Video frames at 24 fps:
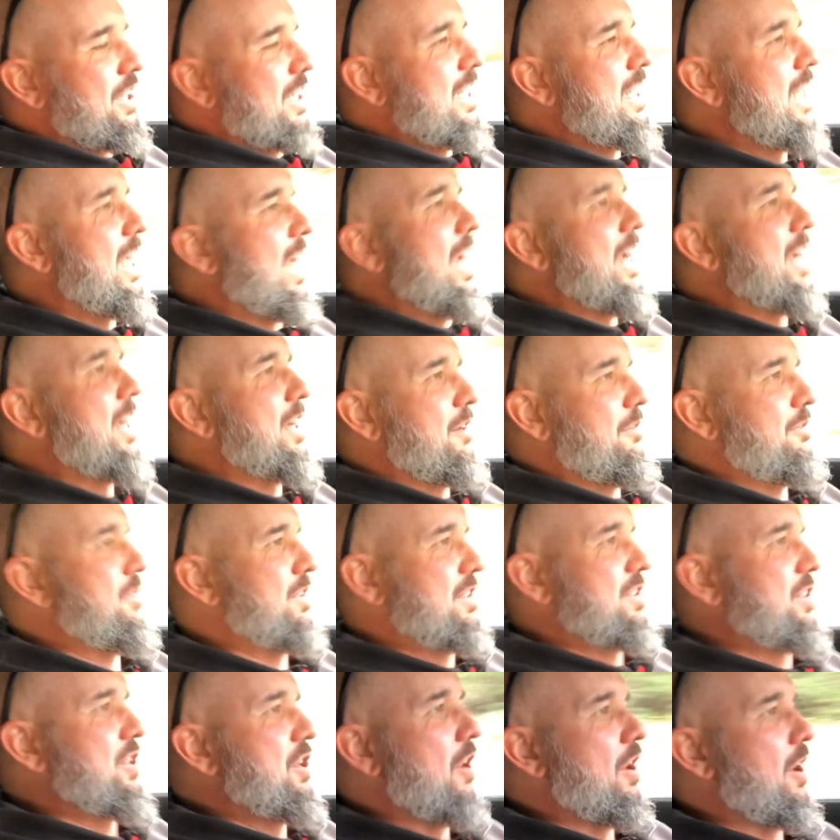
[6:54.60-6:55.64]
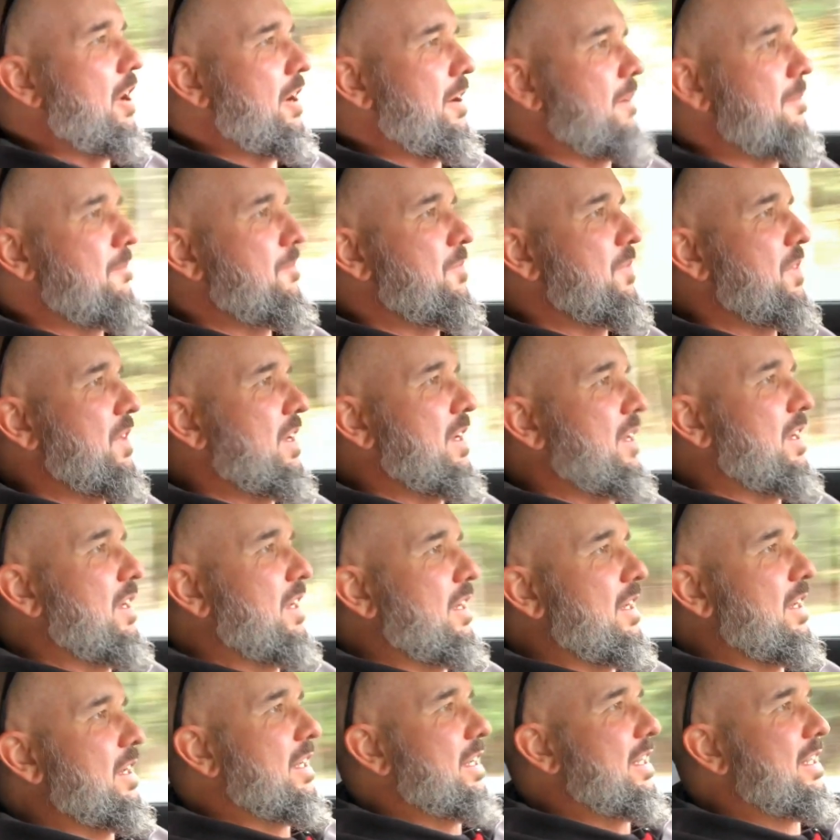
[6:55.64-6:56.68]
the cake of this car
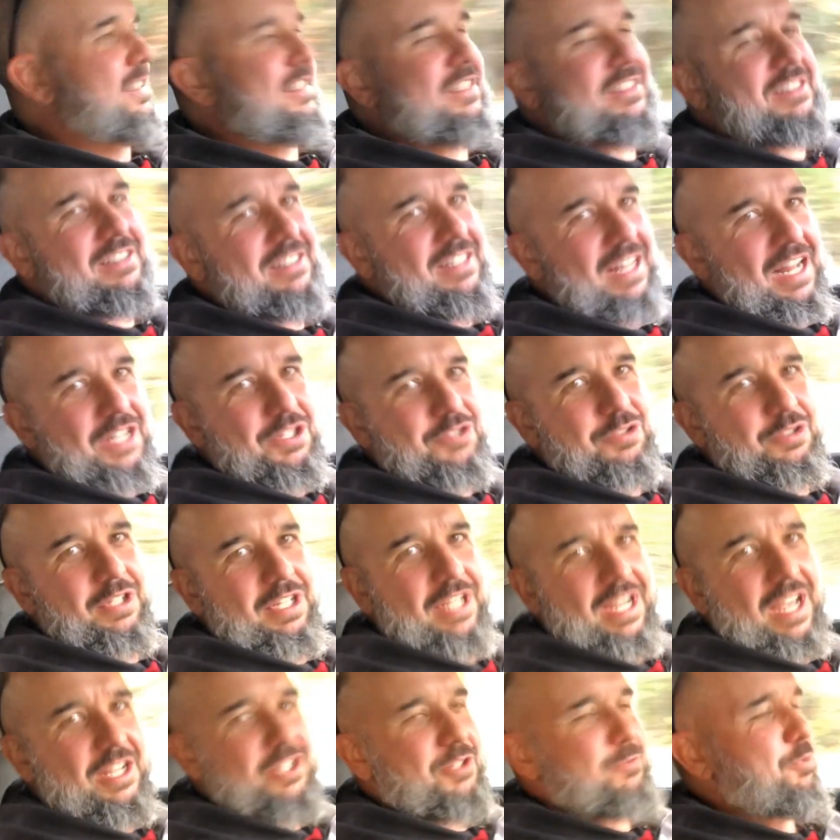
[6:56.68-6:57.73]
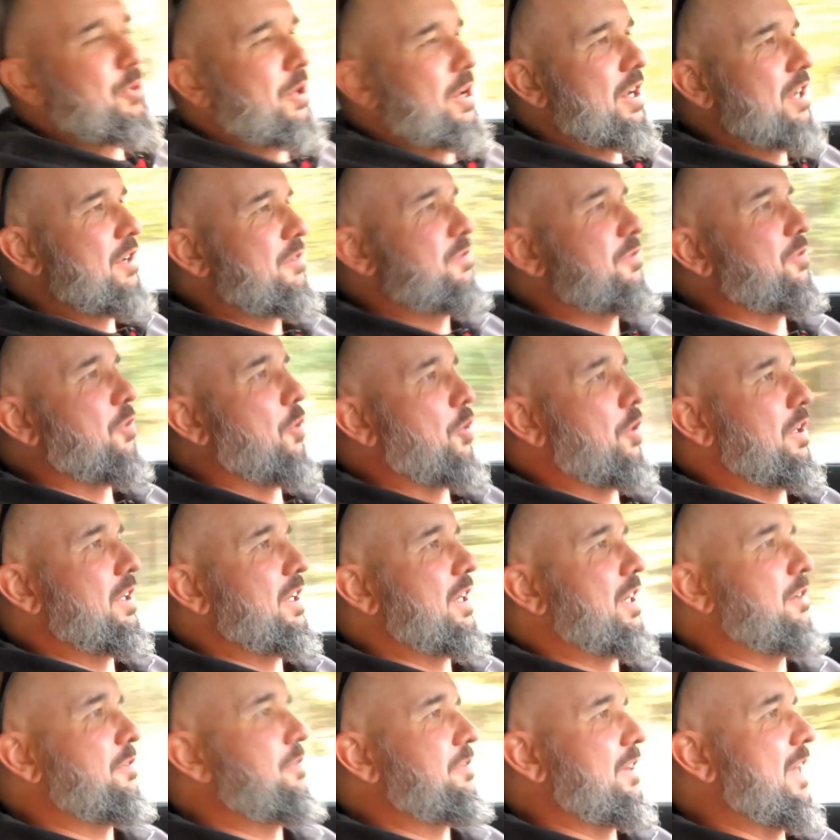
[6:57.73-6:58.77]
is its naturally aspirated 4
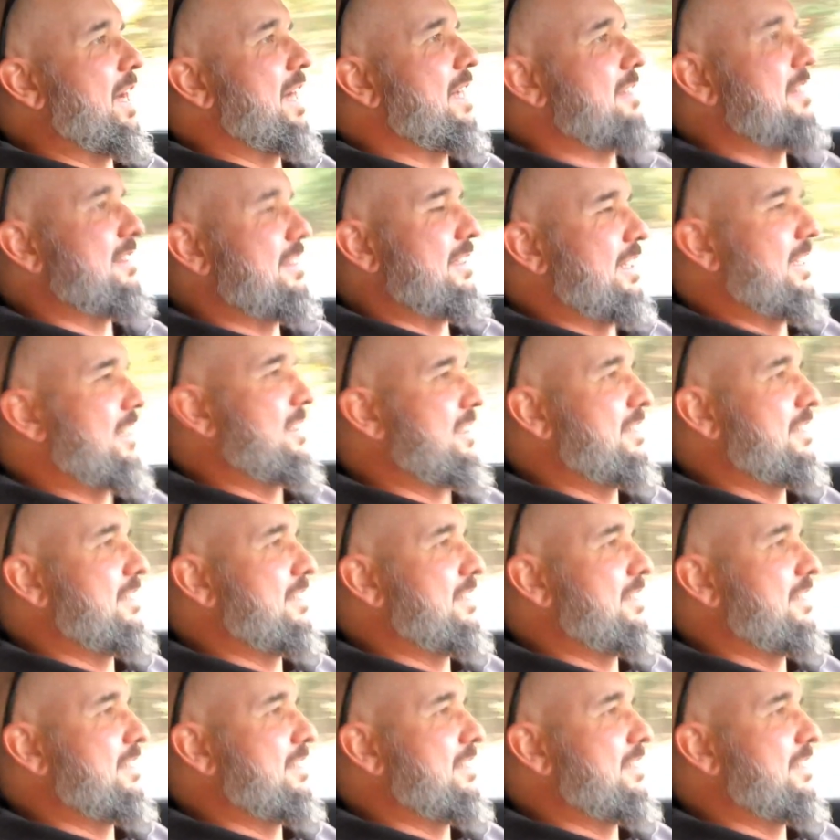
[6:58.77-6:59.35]
liter flat 6